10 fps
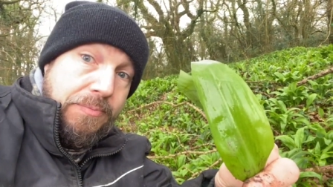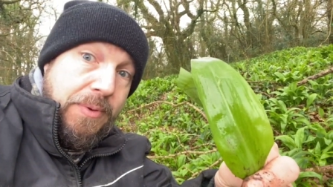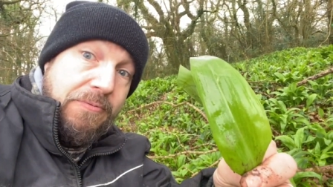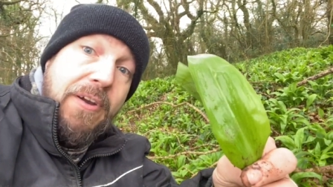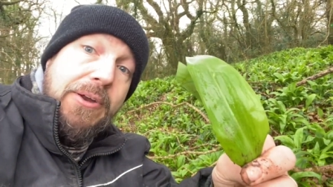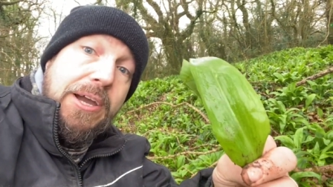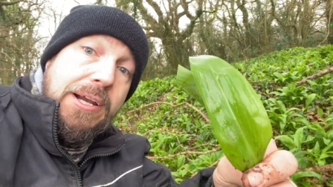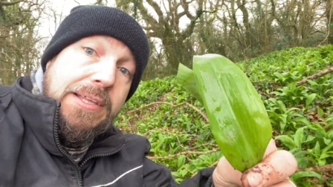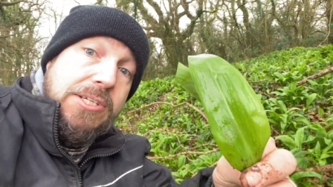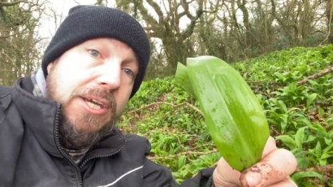been very early
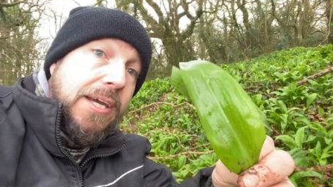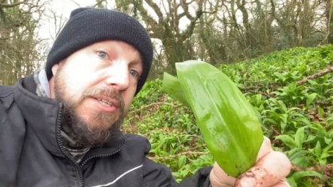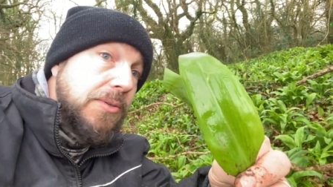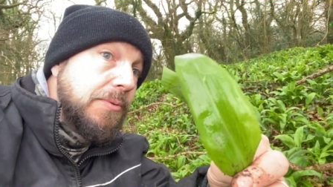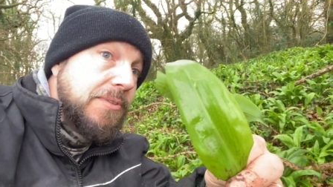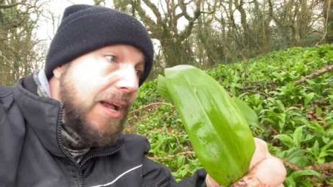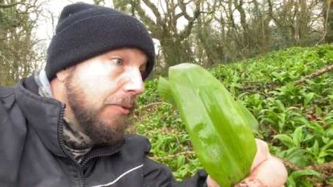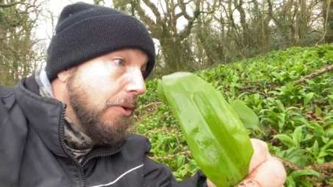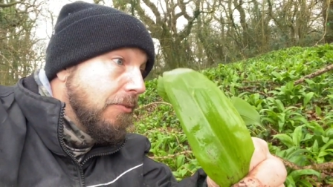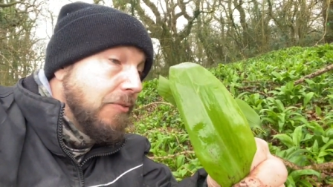this year, so it was out
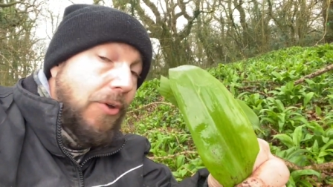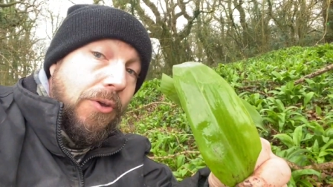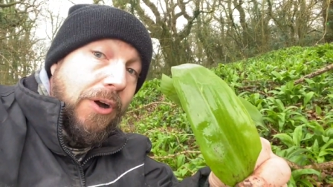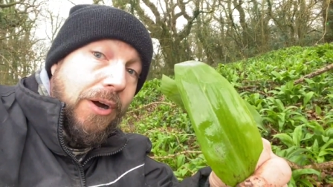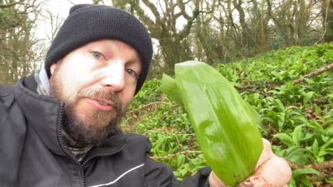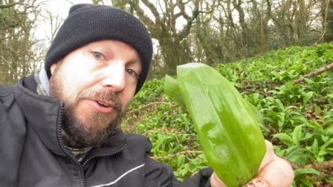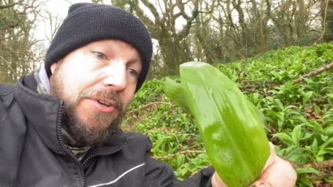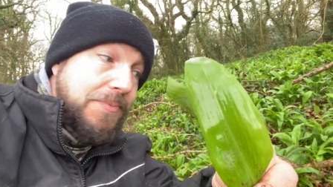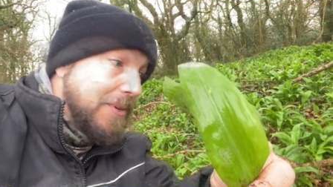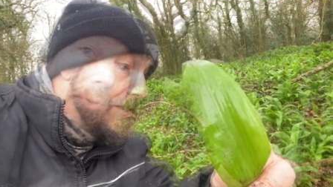not, not long after
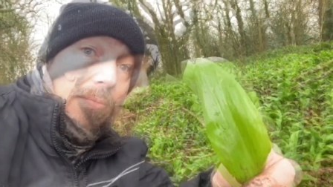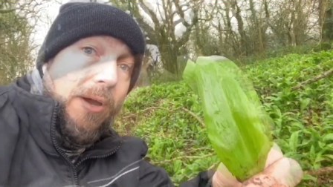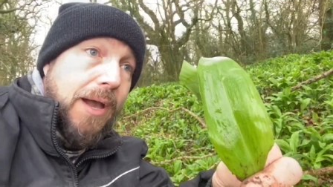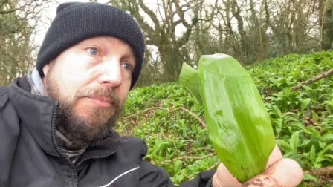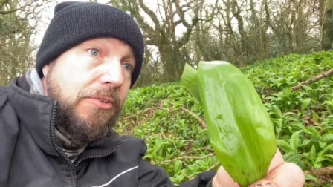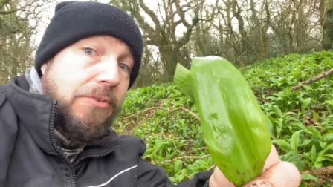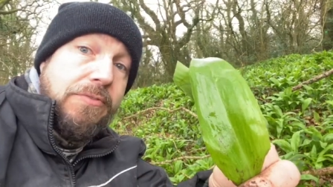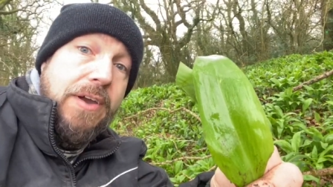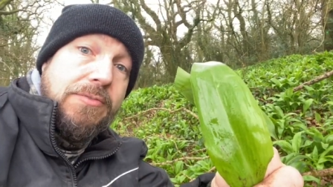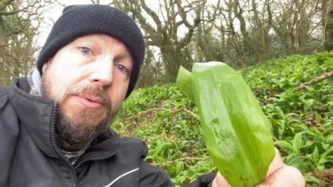Christmas. One of my absolute
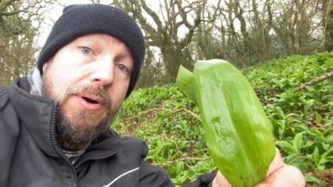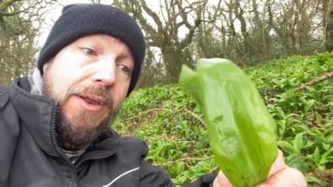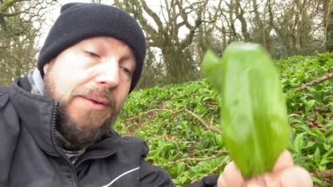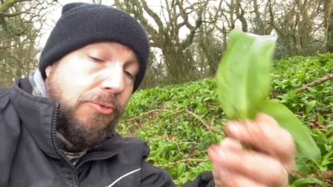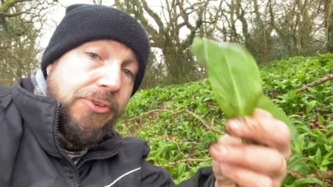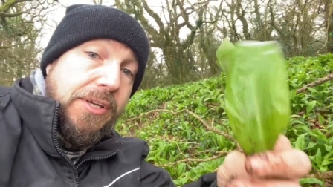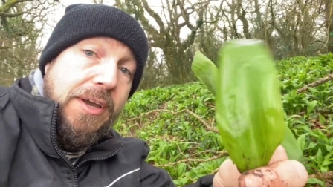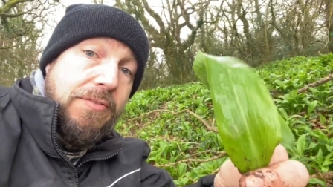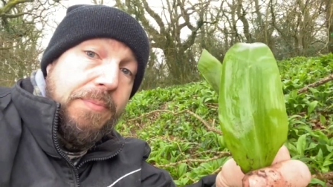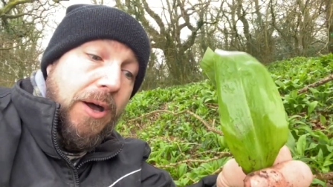favourite wild edibles. You can eat
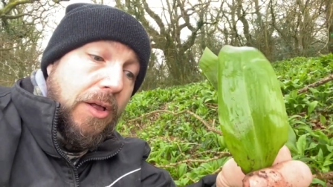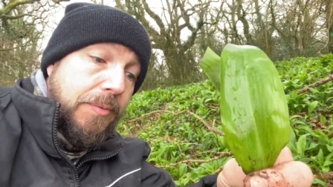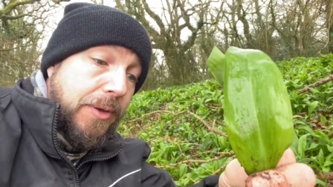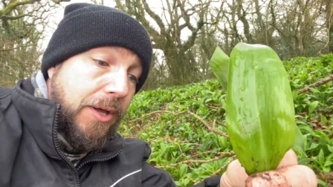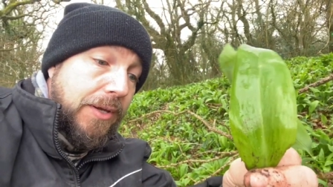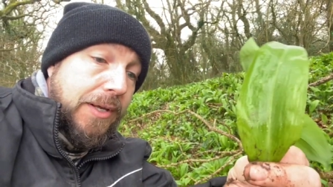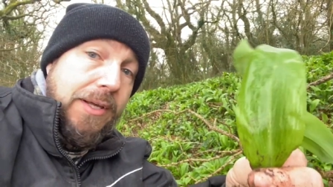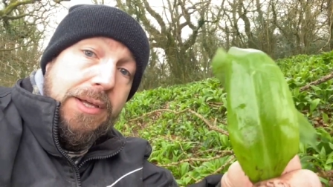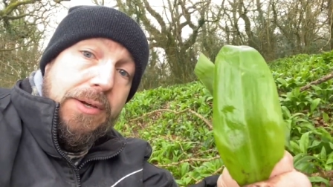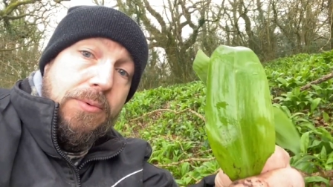every part of the plant,
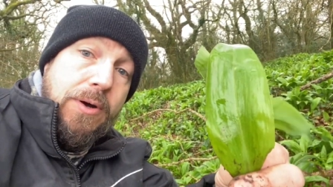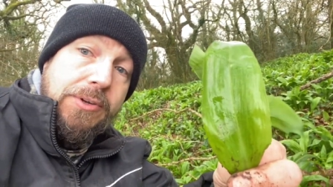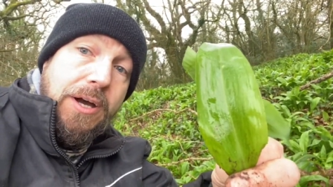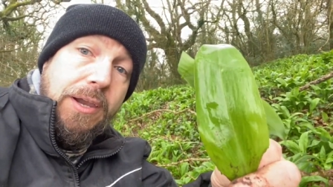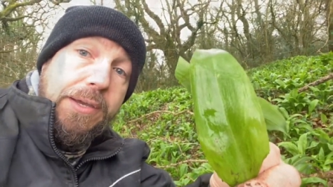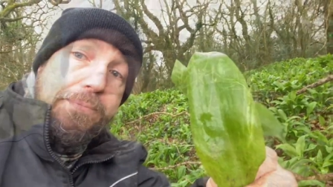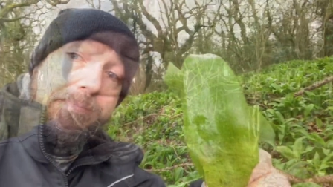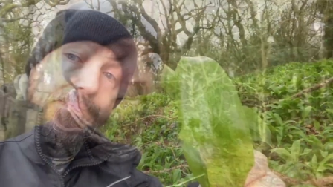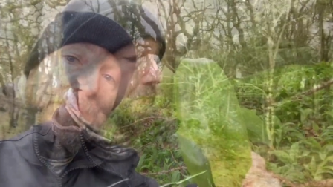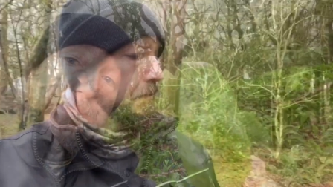wild garlic.
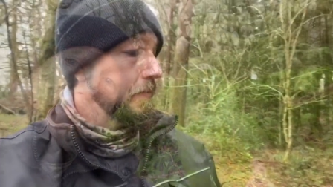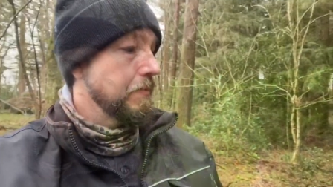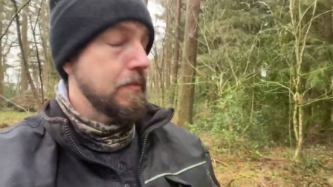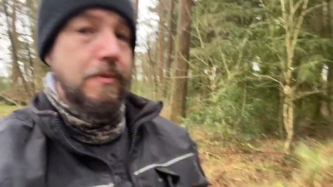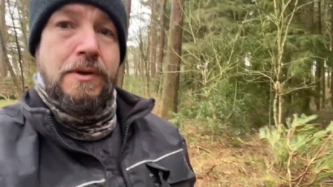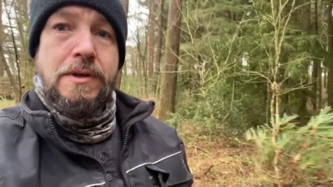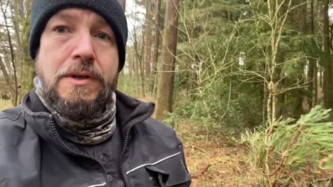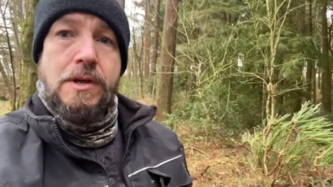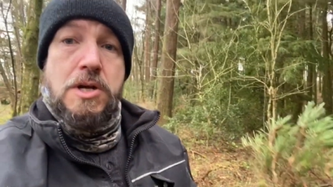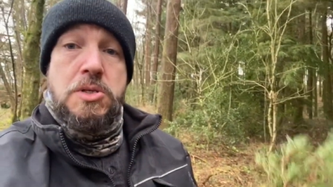
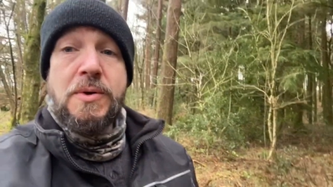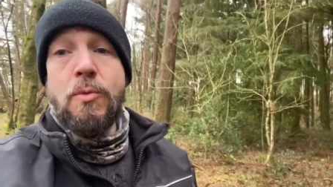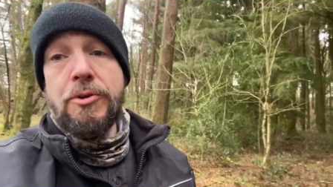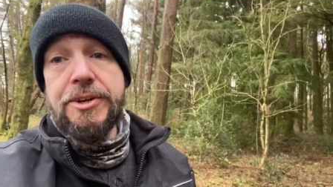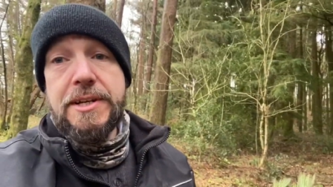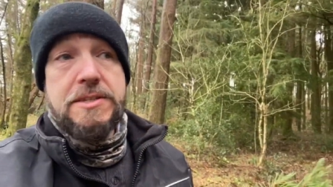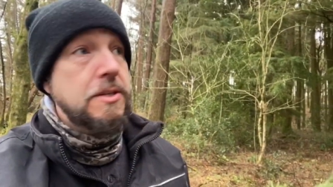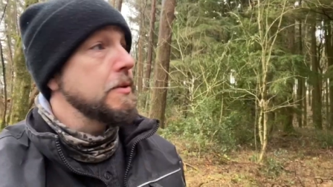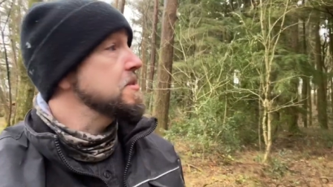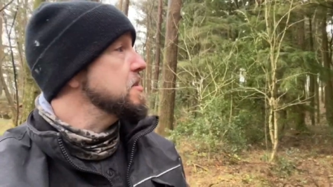So we've wandered
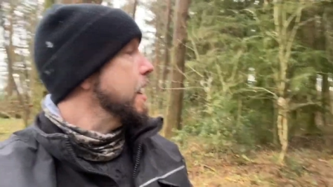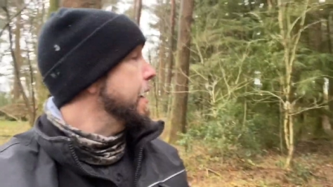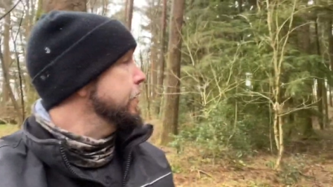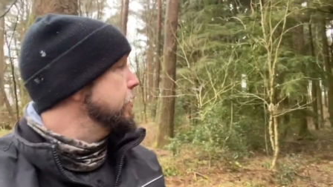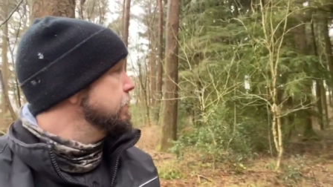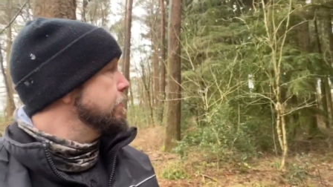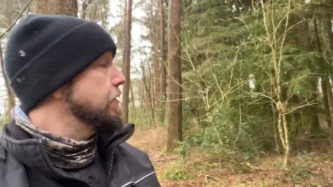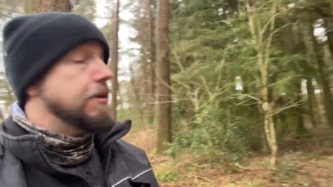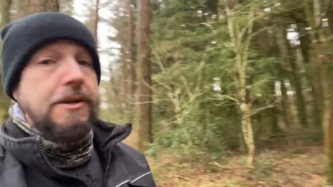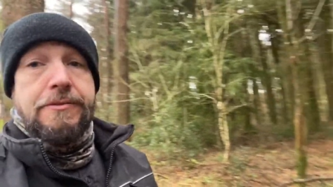into a stand of
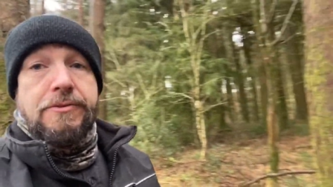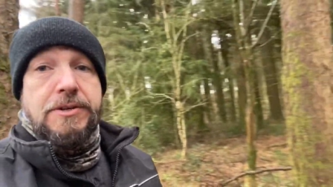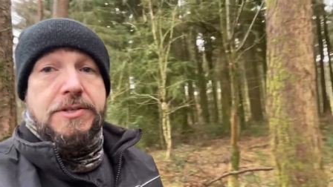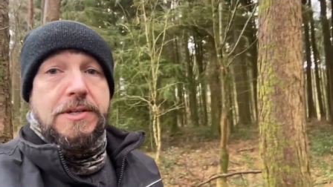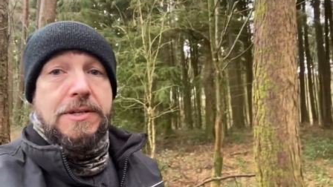coniferous